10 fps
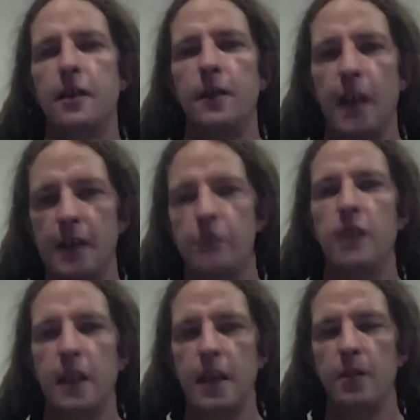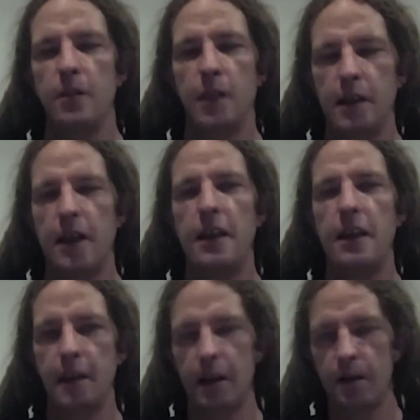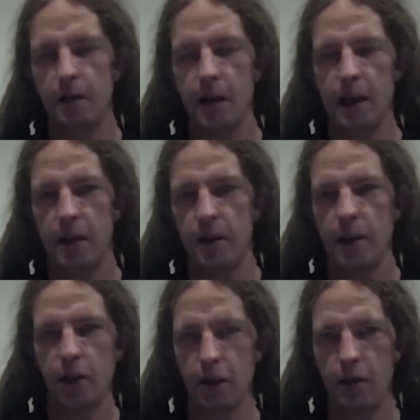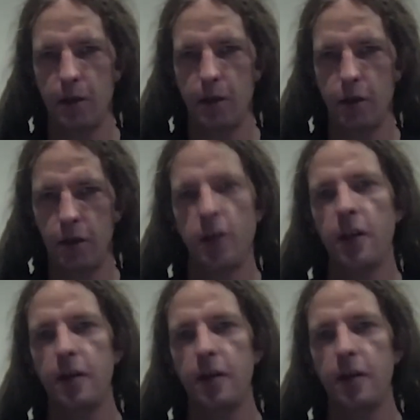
that's really going to be the key thing that they're going to be looking for.